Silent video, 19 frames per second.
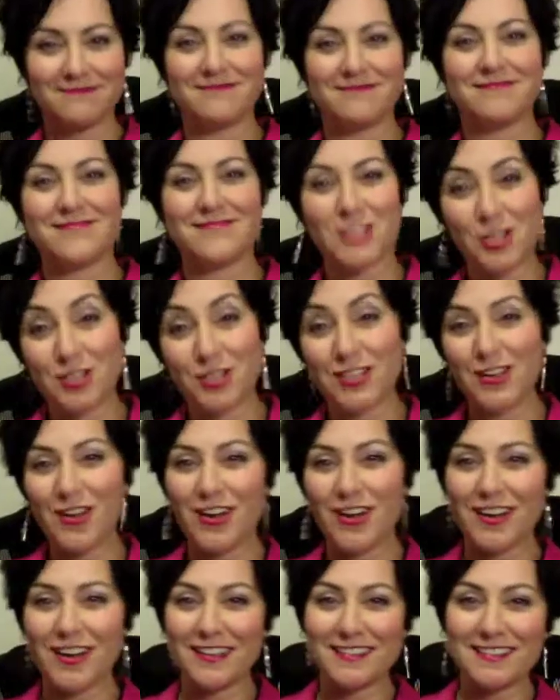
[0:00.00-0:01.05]
turn it
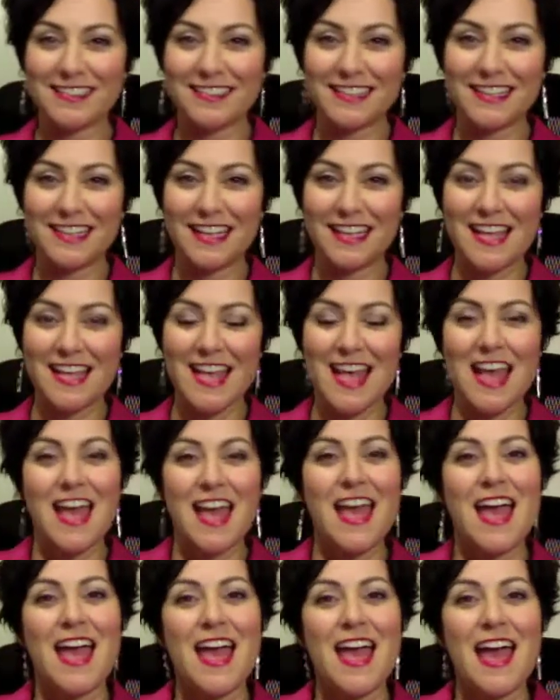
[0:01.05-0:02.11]
on.
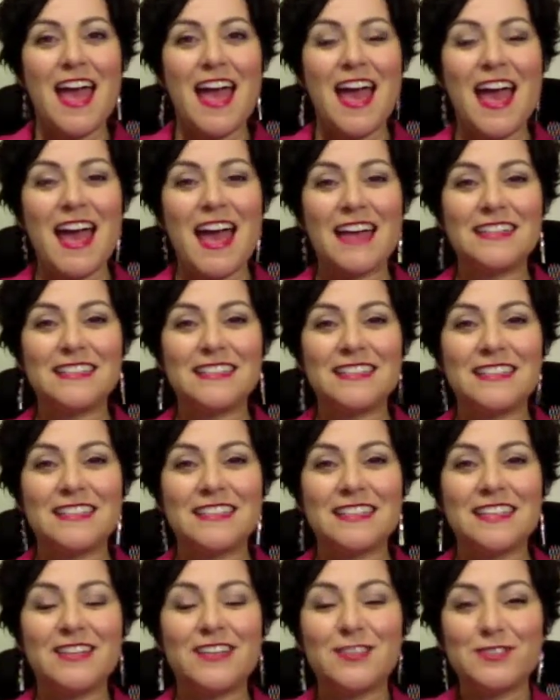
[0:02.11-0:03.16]
And
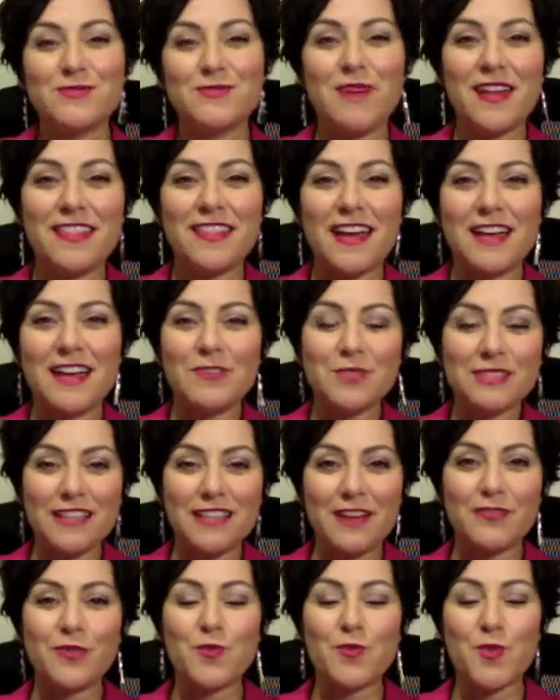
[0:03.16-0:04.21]
here's why that will
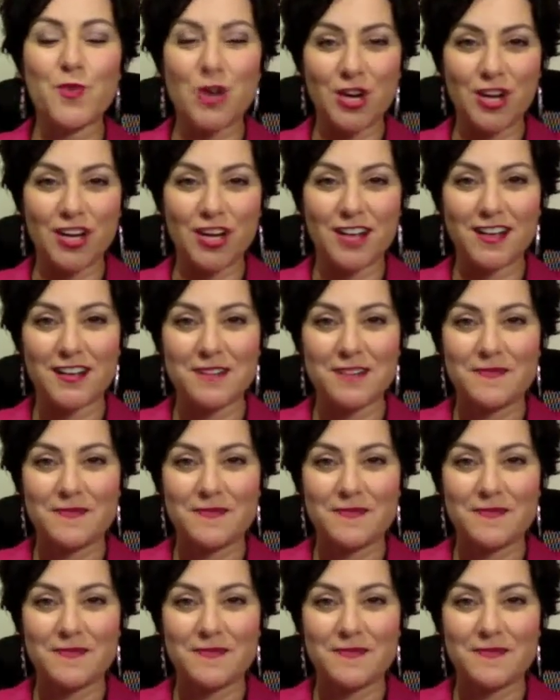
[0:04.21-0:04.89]
never work.